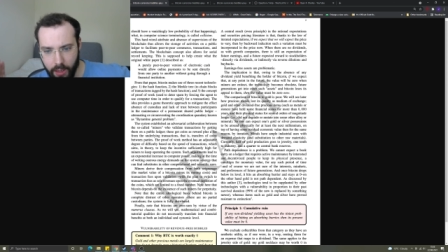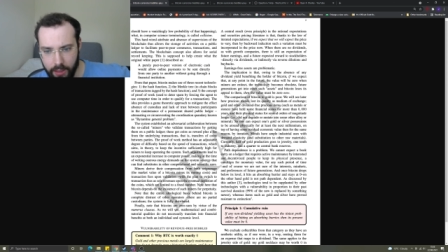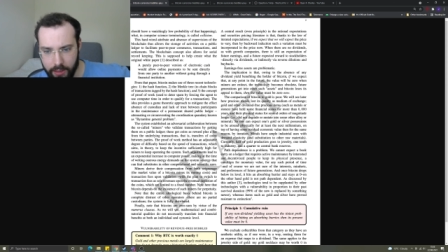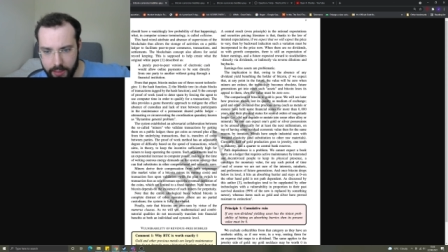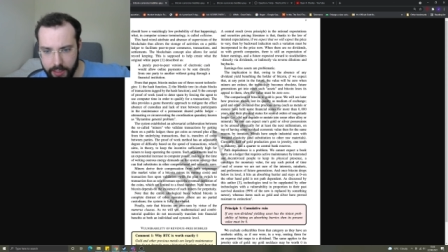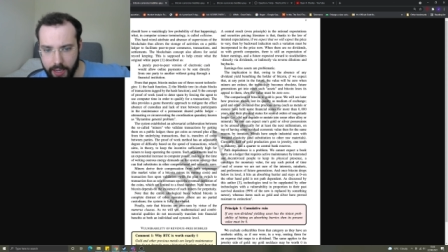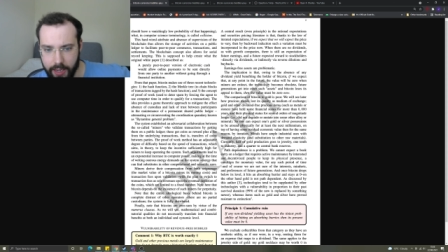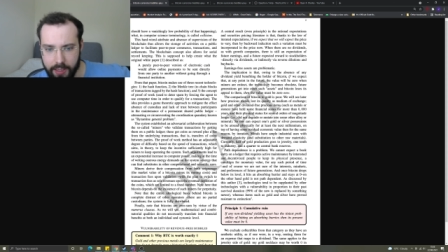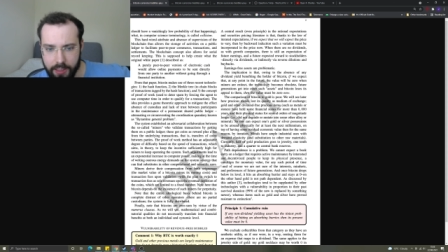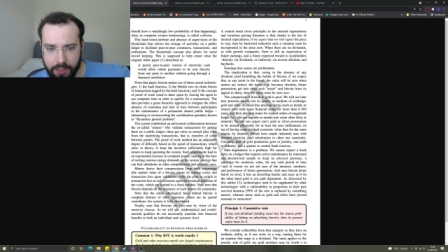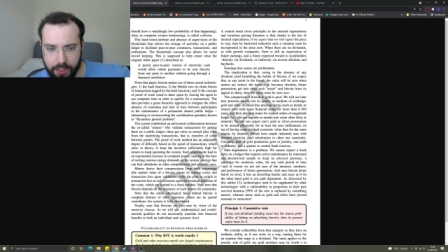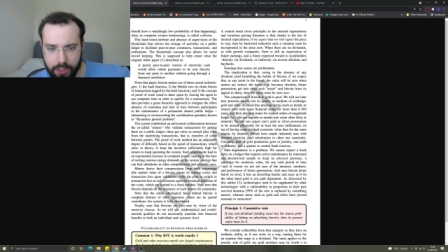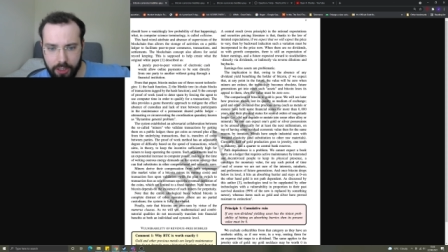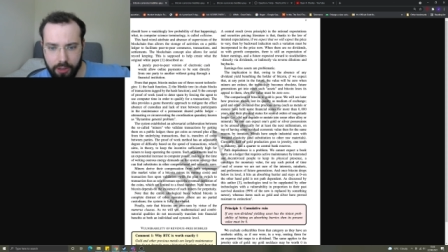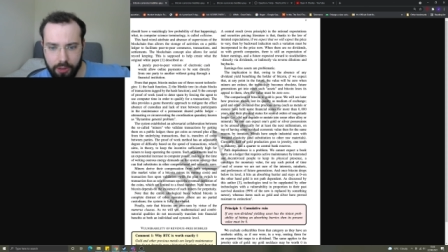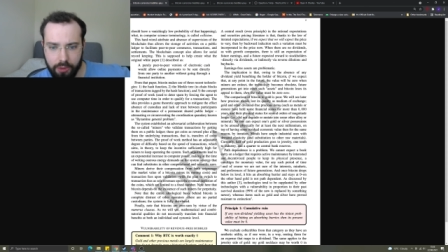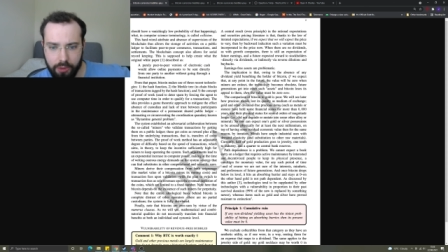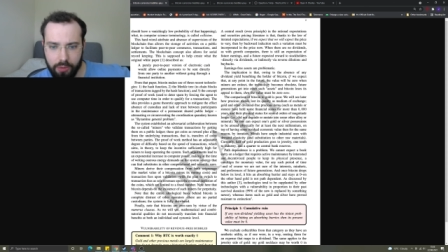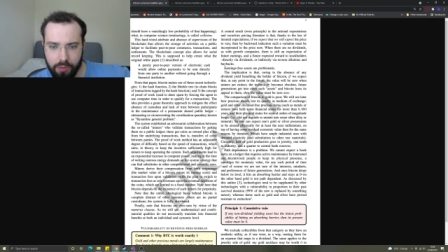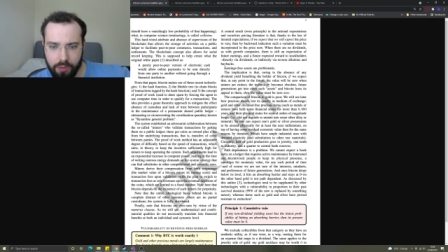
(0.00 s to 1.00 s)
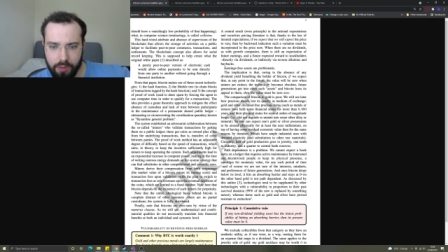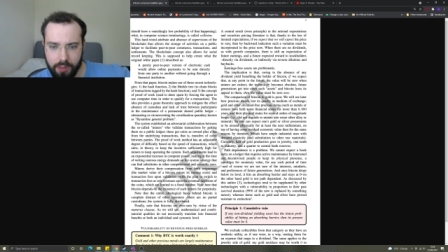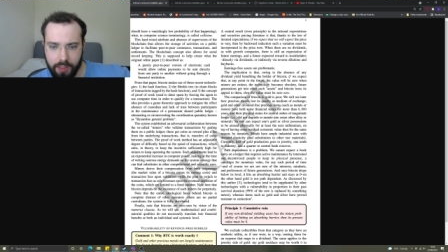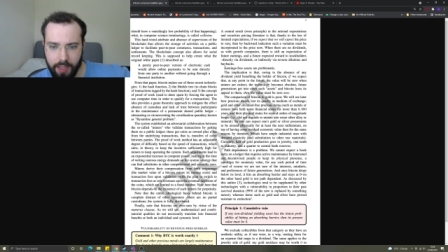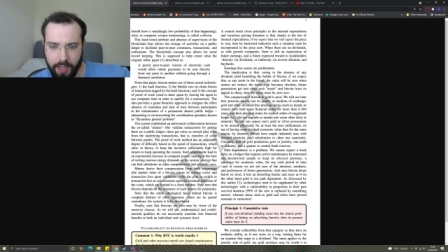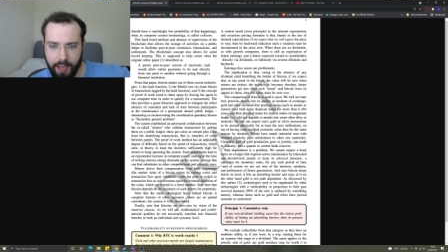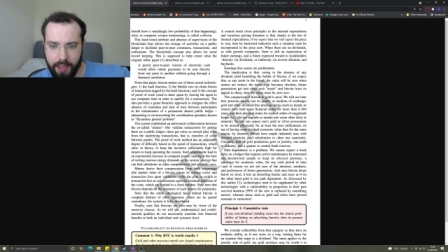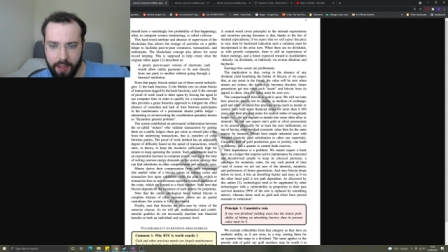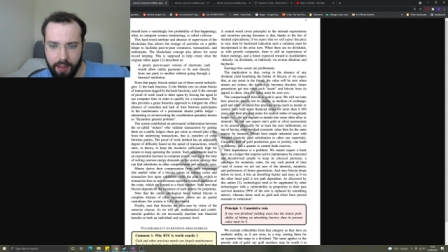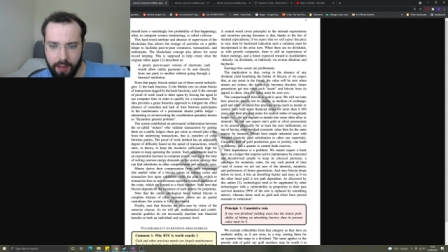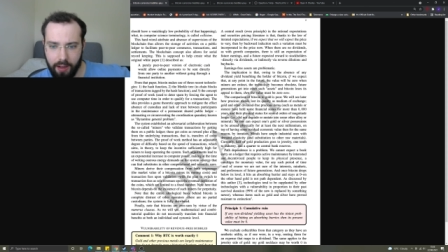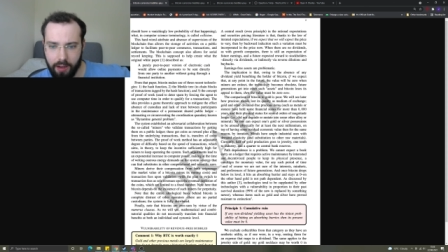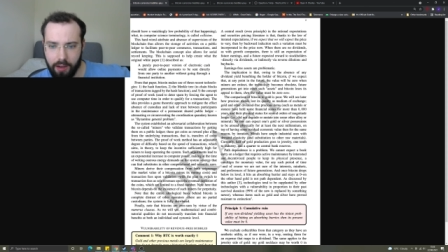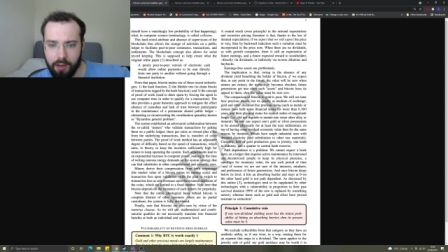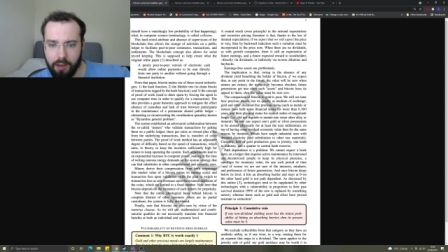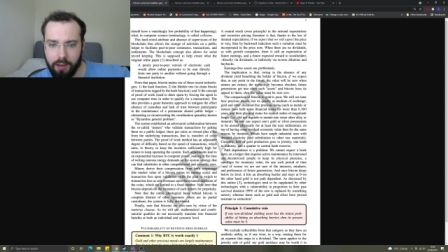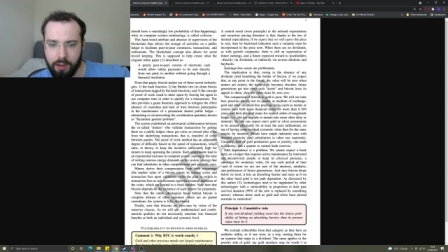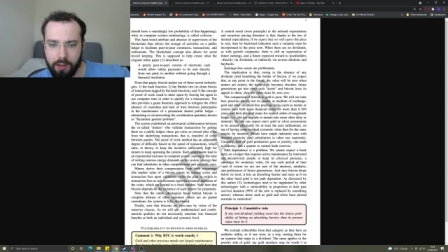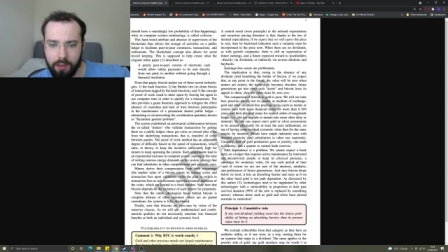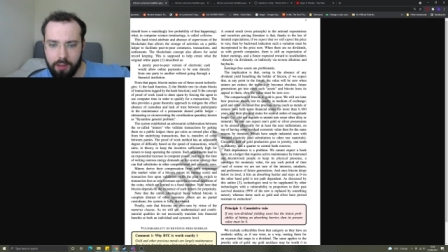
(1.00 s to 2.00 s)
yeah. So they
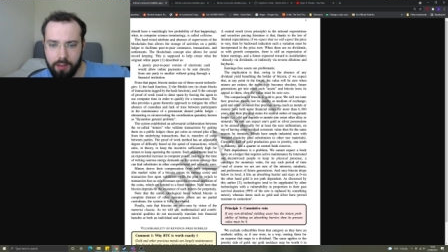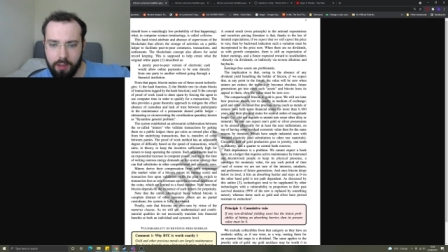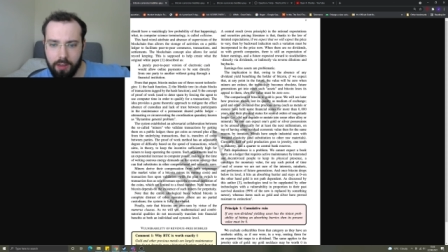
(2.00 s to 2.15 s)
are